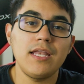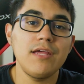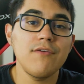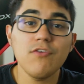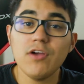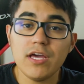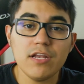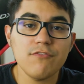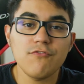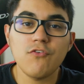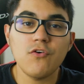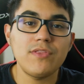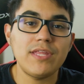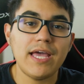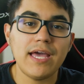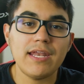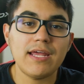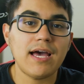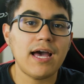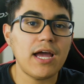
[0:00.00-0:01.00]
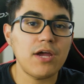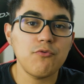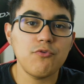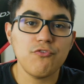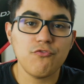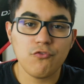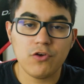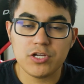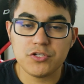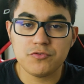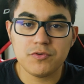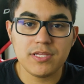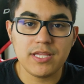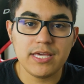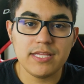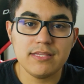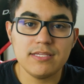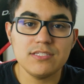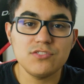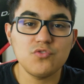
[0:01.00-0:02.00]
I never had a phone that had a high refresh rate
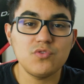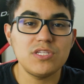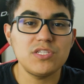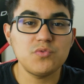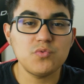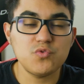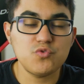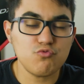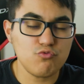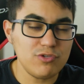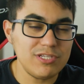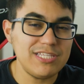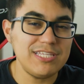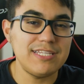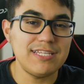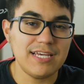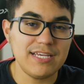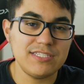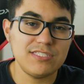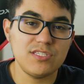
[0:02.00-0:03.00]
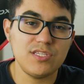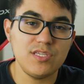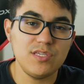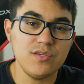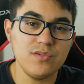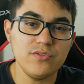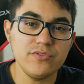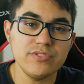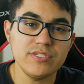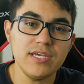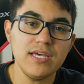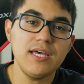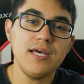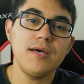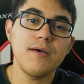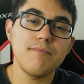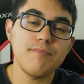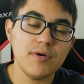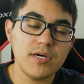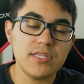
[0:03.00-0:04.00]
like this, so this was really nice to use,
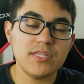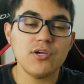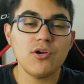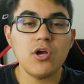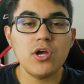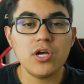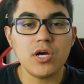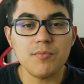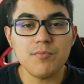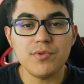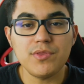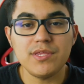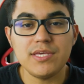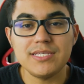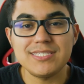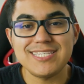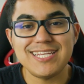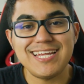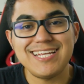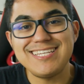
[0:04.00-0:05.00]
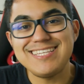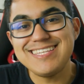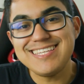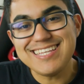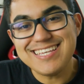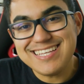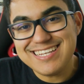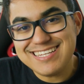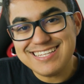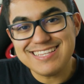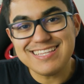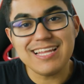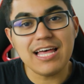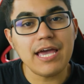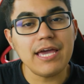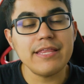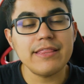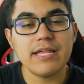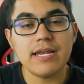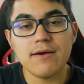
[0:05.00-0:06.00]
but there are a couple things that I didn't
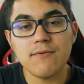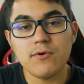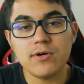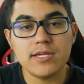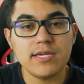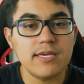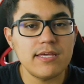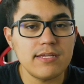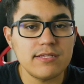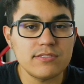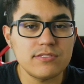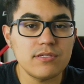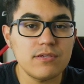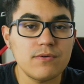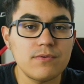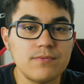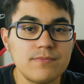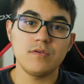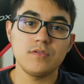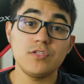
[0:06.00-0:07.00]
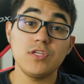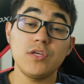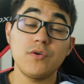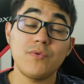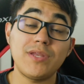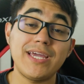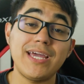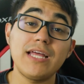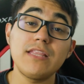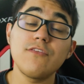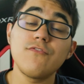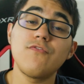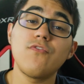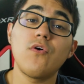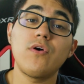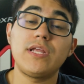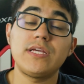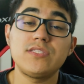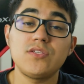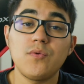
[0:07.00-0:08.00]
like that I want to get into. So look, when I got the
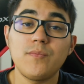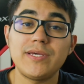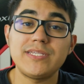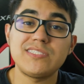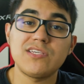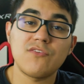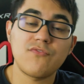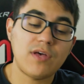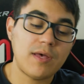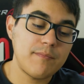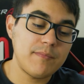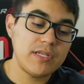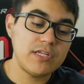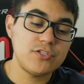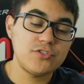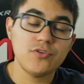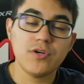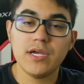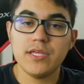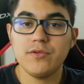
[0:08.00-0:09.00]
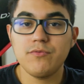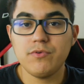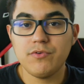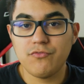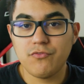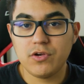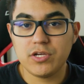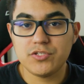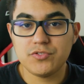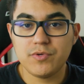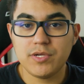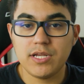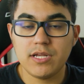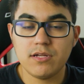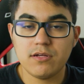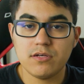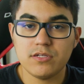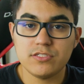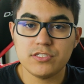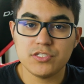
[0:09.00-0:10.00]
phone, I told myself I'm going to try the refresh rate at
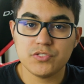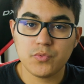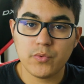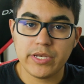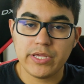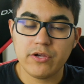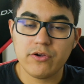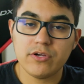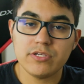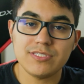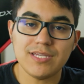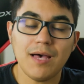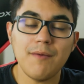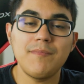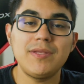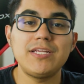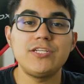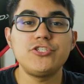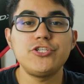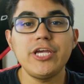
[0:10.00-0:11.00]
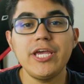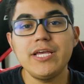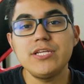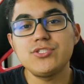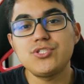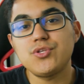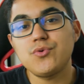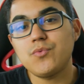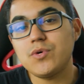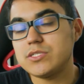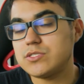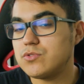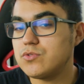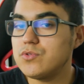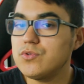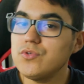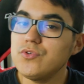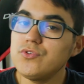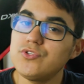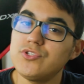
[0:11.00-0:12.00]
120Hz, I'm going to change the
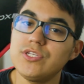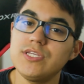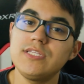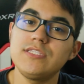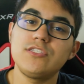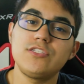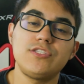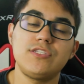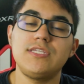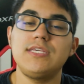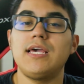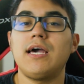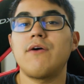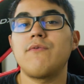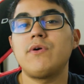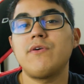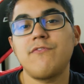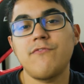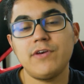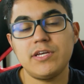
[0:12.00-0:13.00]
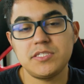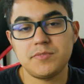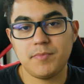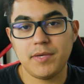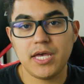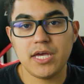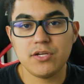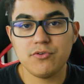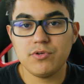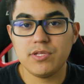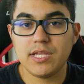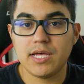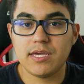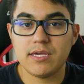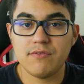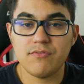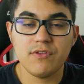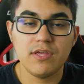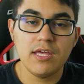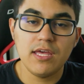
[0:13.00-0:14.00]
resolution to see how it affects battery life,